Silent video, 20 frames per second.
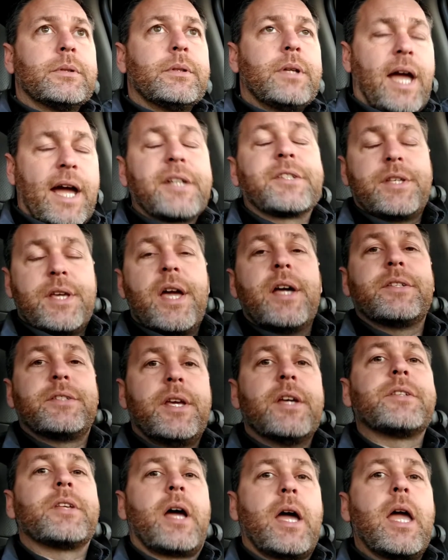Actually, yes,
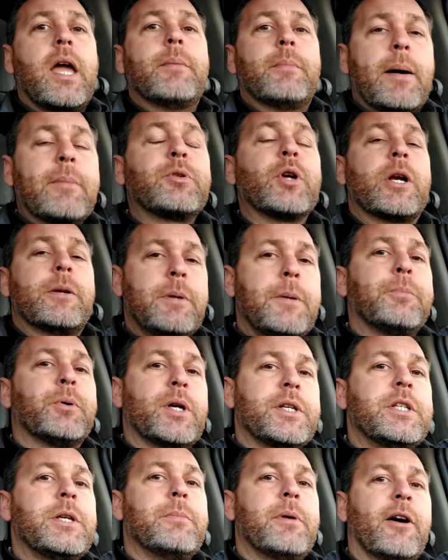yes, I am. I'm trying to be
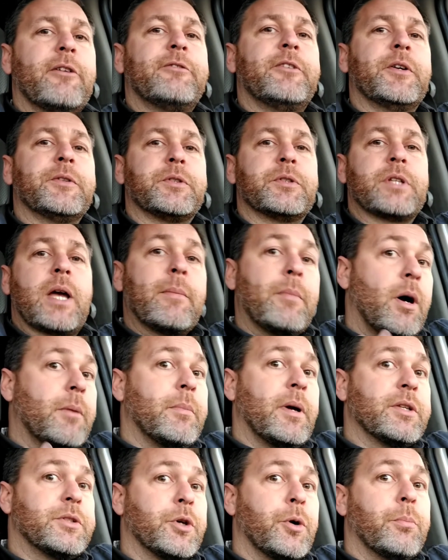preachy about filters. I'm on
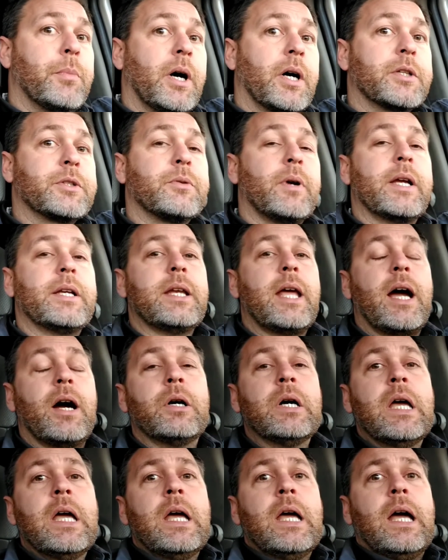my soapbox right
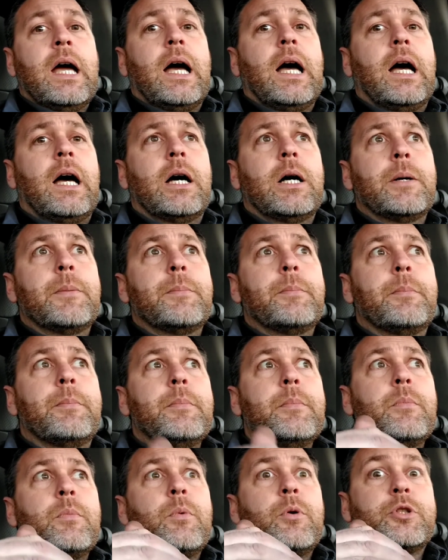now. Um,
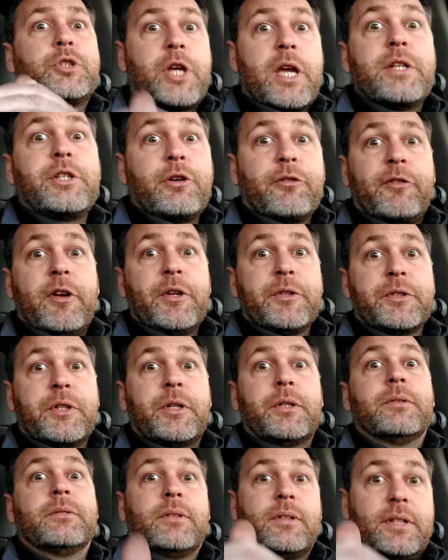change your
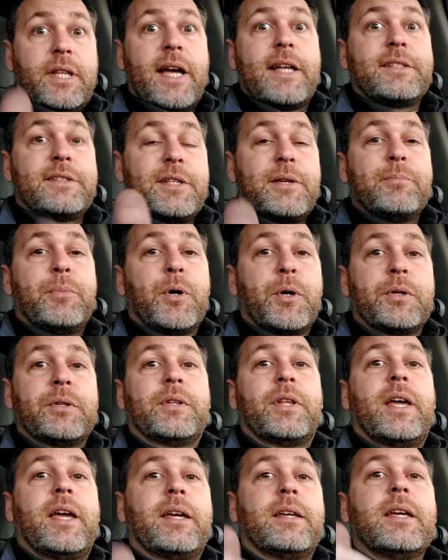filter. That's the
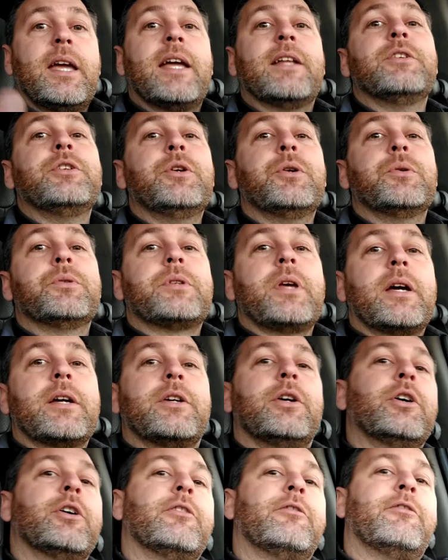important thing. And use a
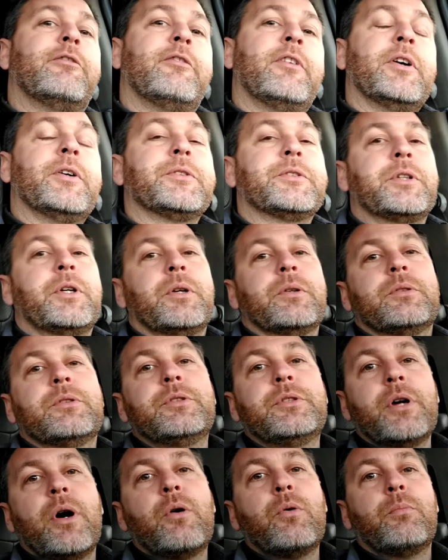good filter.
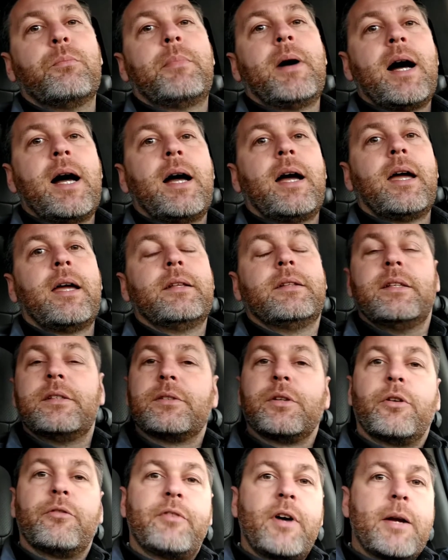Don't buy these
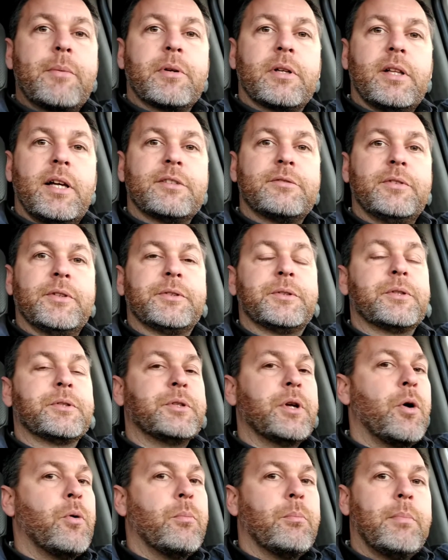little fiberglass filters.
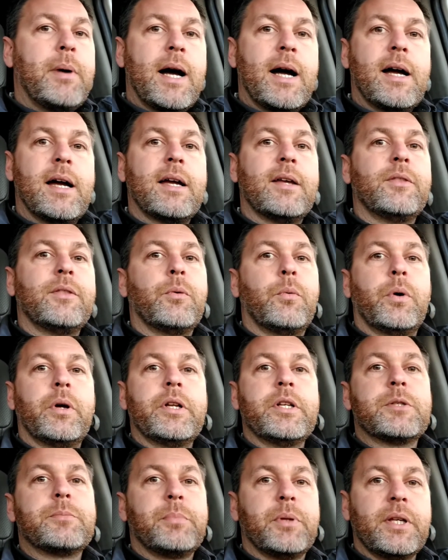Don't buy the one
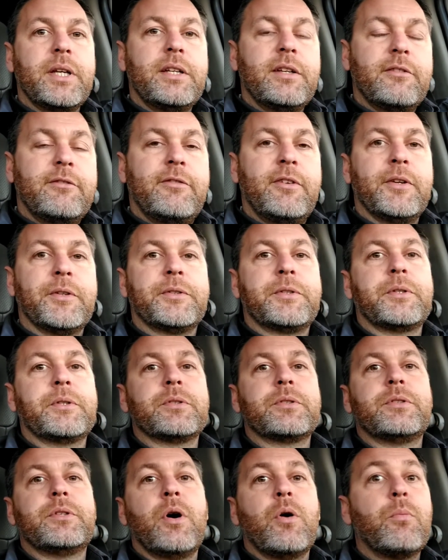inch pleated
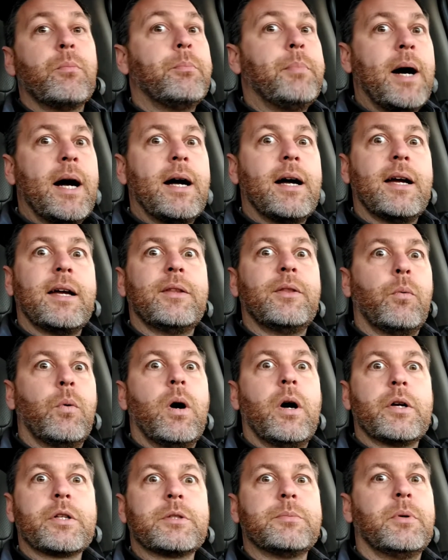filters. Don't buy the
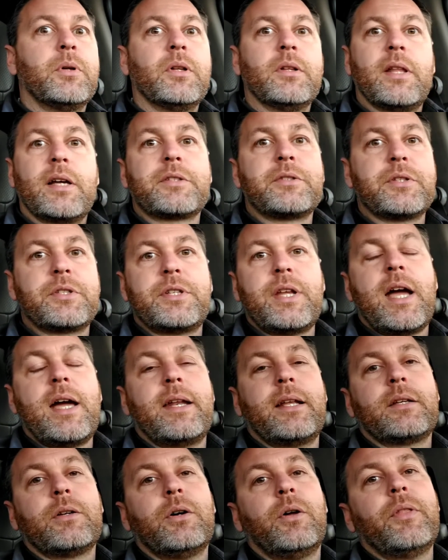washable
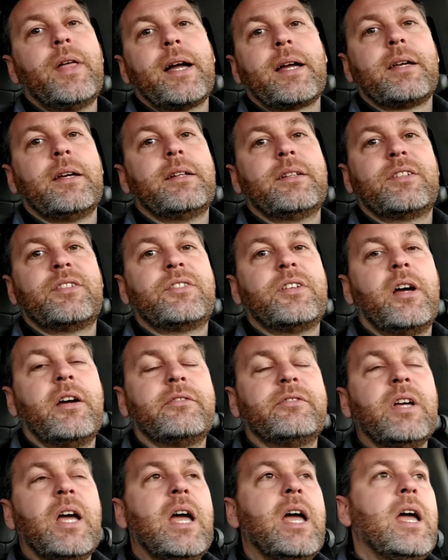electrostatic, all that kind of
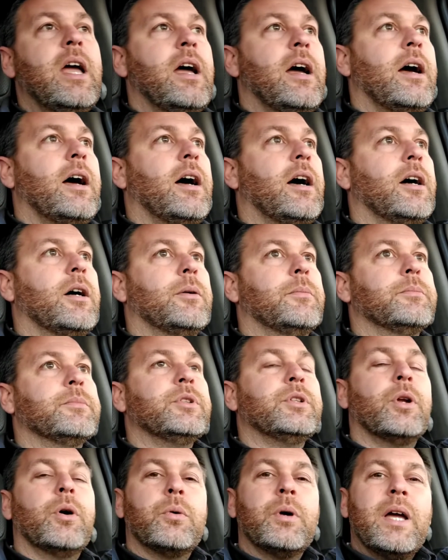stuff. Um,
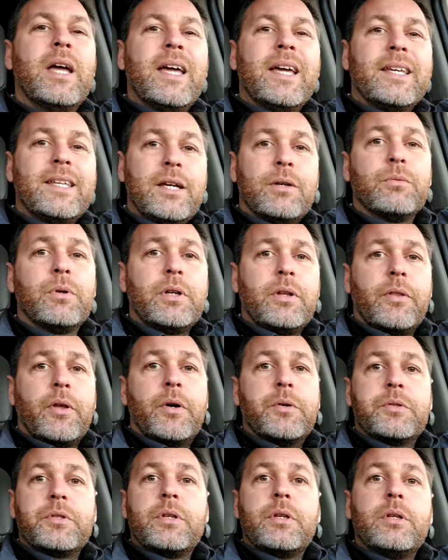you know, get rid of
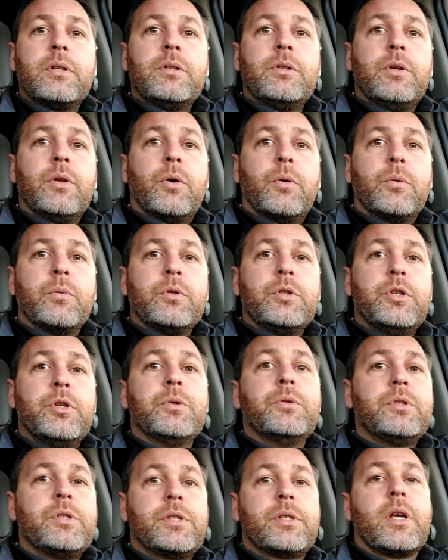those you know,
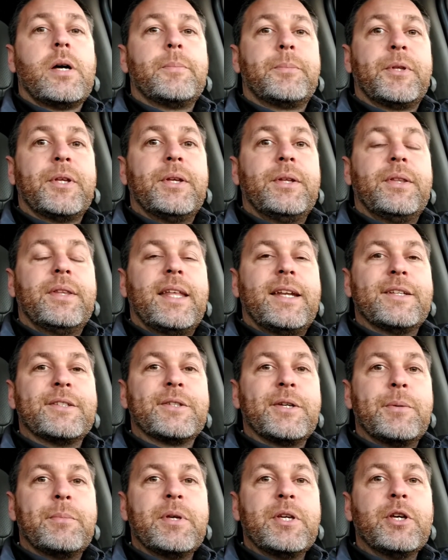use something that is
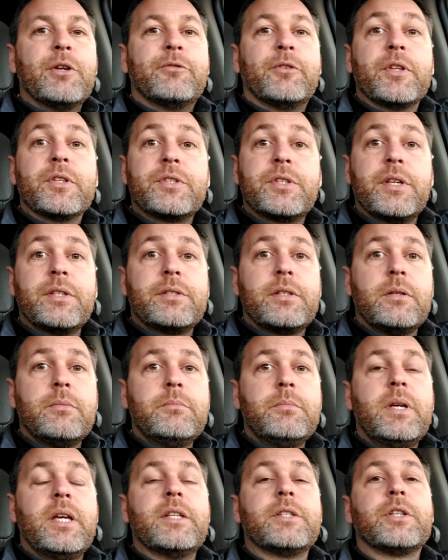going to be good for the
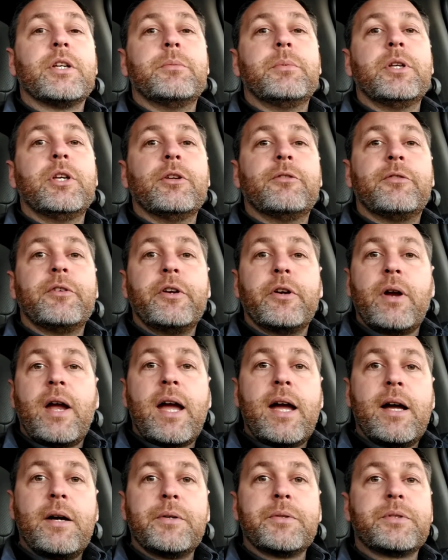system. It's going to be good for your
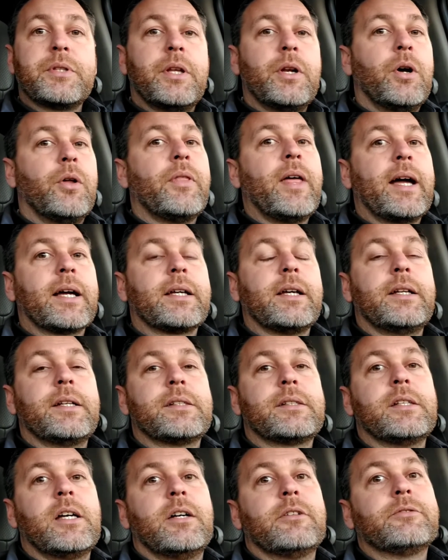house and all that kind of
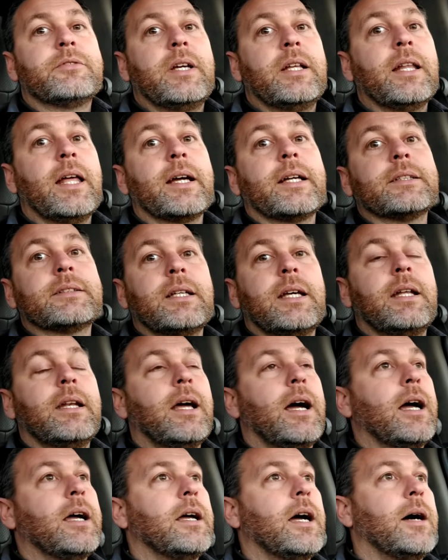stuff. And like I said,
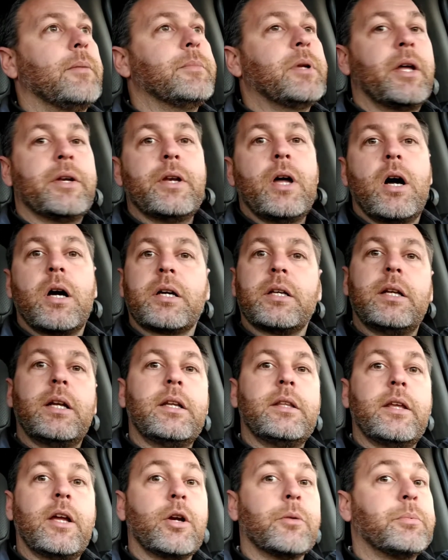I, I'm not knocking
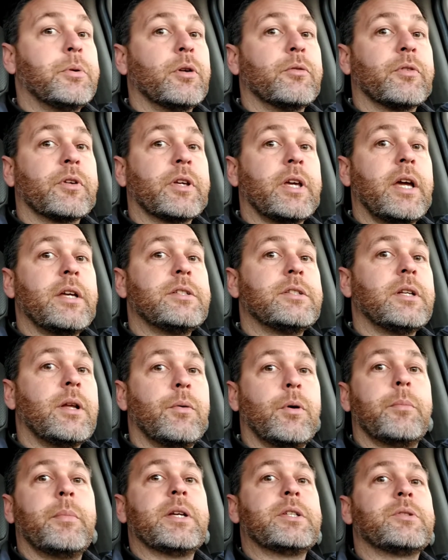any of the air purification. I
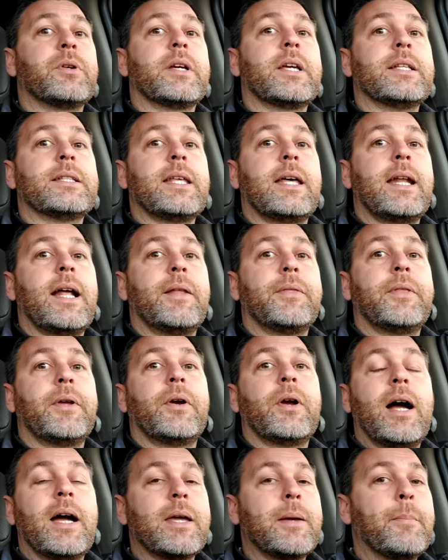want to make sure I get that out
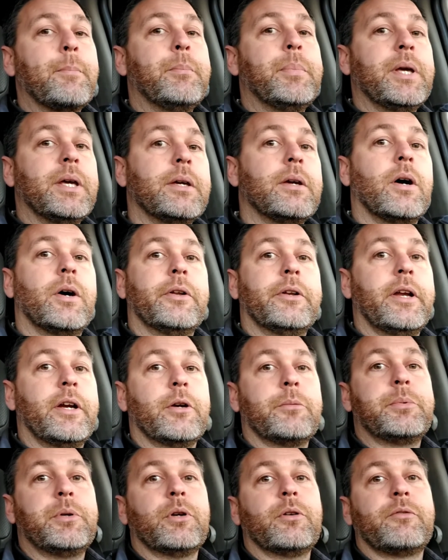there. I am big on
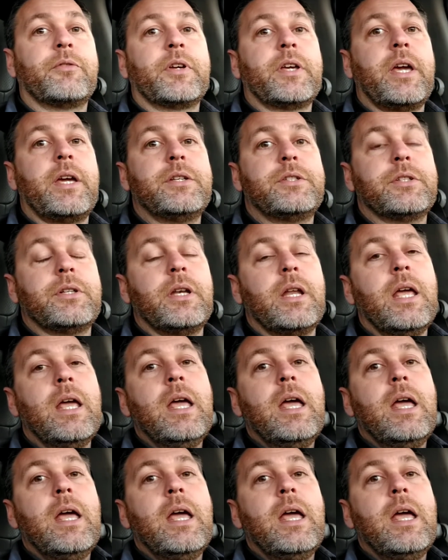air purification.